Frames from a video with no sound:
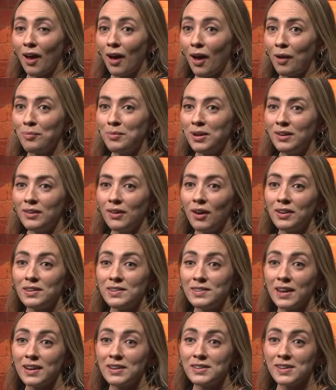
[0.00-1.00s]
I mean, I'd
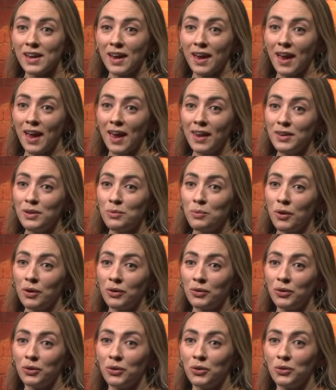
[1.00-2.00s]
say to
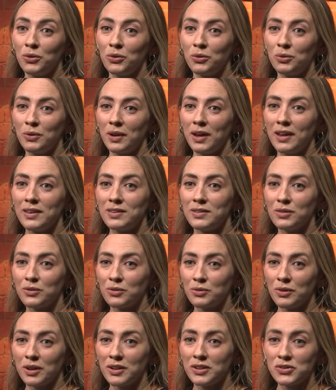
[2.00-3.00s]
anyone who isn't
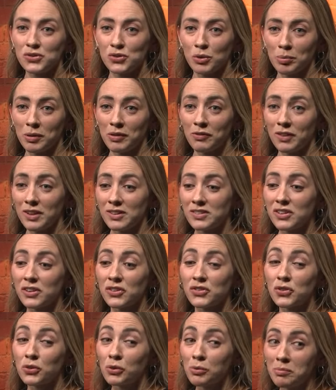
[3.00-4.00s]
already shopping vintage,
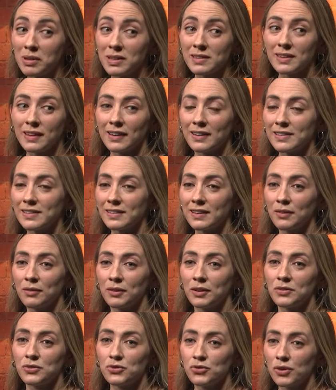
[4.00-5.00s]
you're missing a
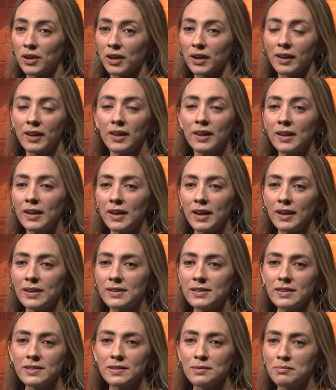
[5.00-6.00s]
serious trick. It
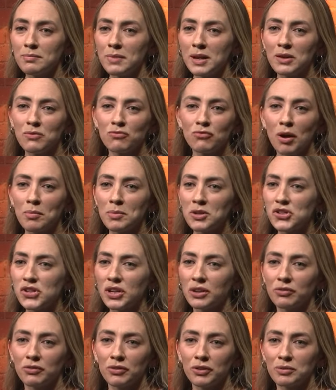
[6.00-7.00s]
doesn't mean
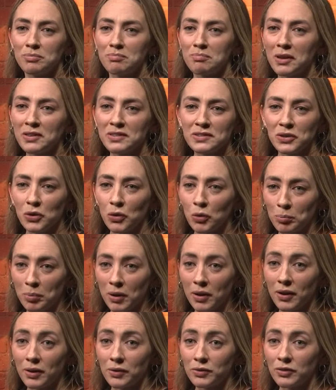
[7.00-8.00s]
rummaging through musty old
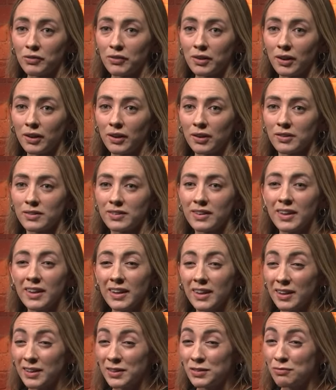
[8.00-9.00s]
piles of clothes.
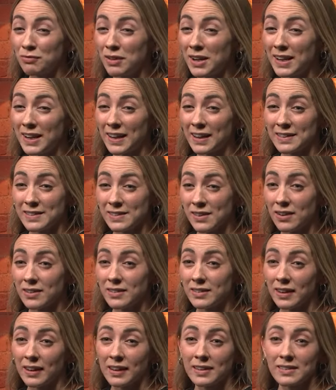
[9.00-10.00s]
It's really
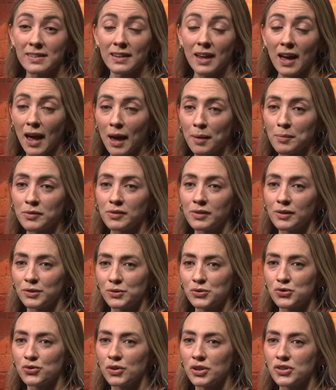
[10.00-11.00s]
exciting. It's an
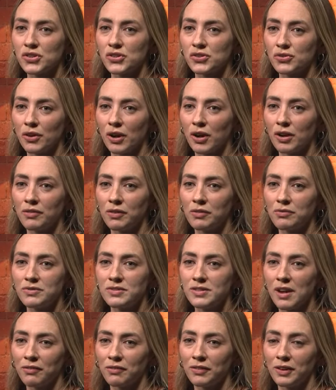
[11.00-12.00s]
absolute treasure trove and
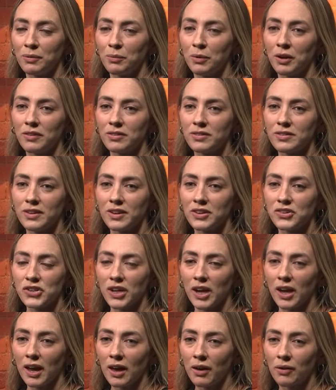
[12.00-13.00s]
definitely worth searching
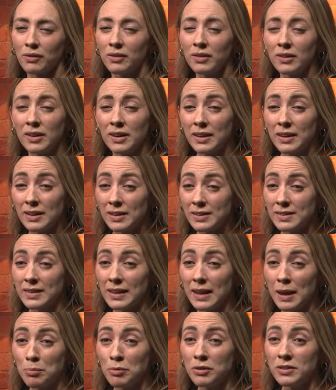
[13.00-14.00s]
it out.
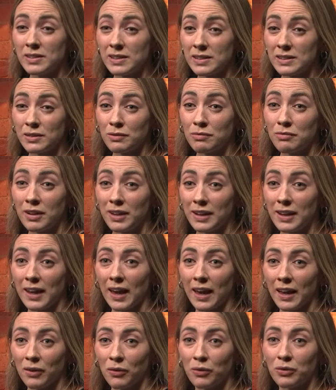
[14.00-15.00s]
Celebrities are really
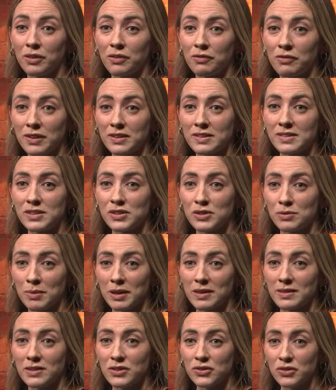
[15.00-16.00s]
getting on the vintage
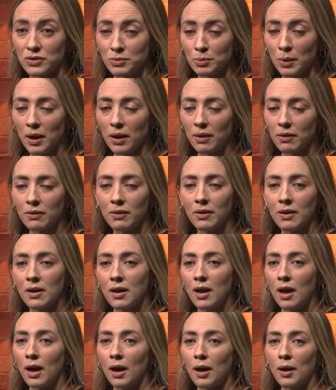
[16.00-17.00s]
message as well.
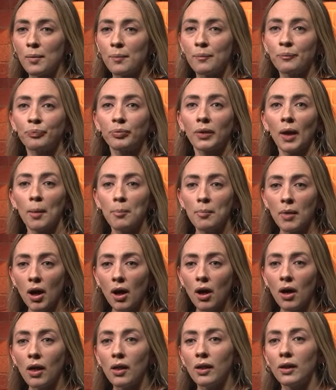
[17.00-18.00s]

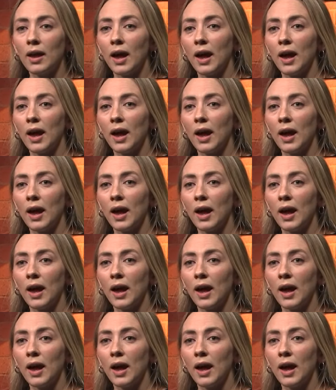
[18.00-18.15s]
Amal